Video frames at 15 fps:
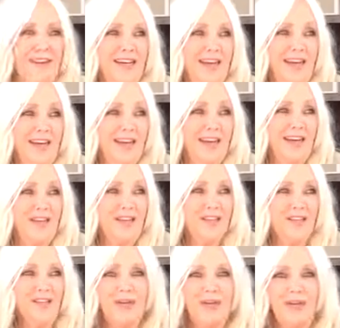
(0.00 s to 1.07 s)

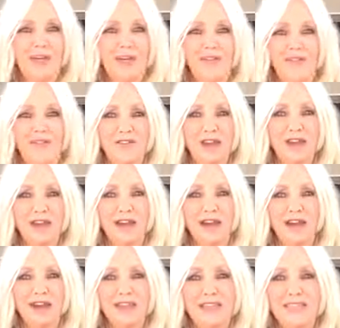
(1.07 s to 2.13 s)
as you're about to find
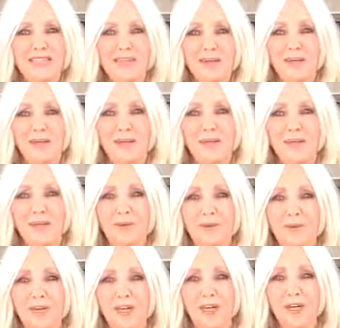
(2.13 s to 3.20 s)
out. I see
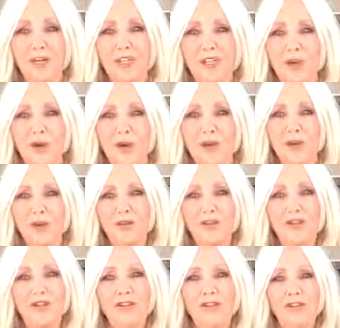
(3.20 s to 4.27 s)
people joining you.
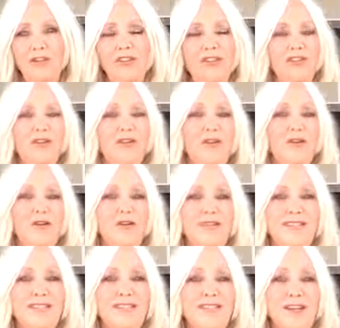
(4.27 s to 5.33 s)
So good
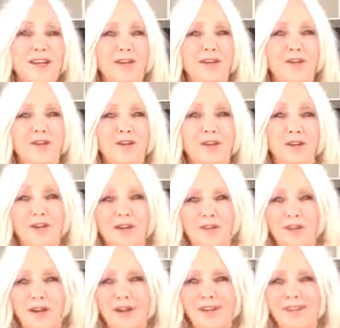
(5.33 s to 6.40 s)
to see you too,
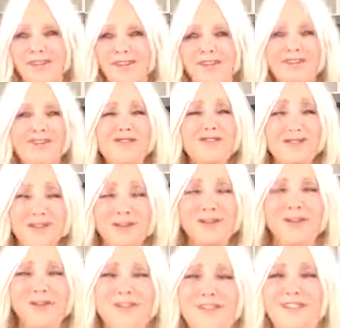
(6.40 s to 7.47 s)
Marie. So
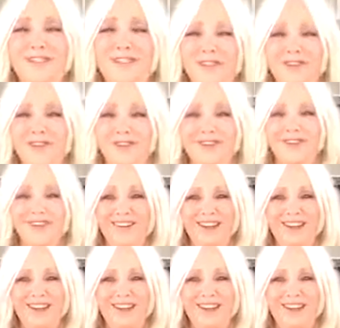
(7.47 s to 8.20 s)
good to see you.